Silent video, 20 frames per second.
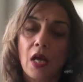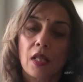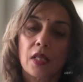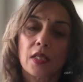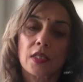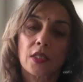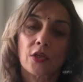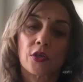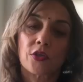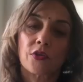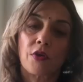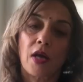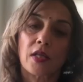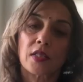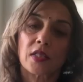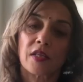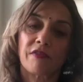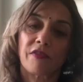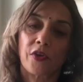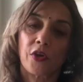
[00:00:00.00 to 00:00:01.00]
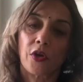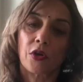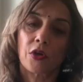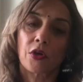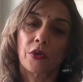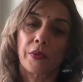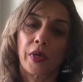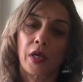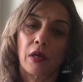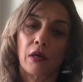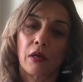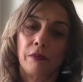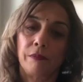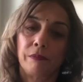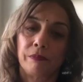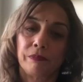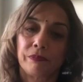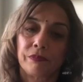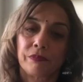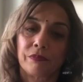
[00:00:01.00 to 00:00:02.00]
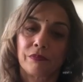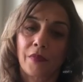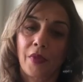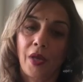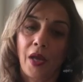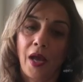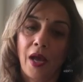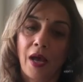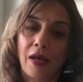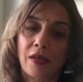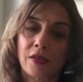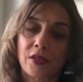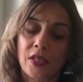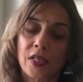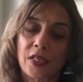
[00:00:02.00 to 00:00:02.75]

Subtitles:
This is a good transit for your career, and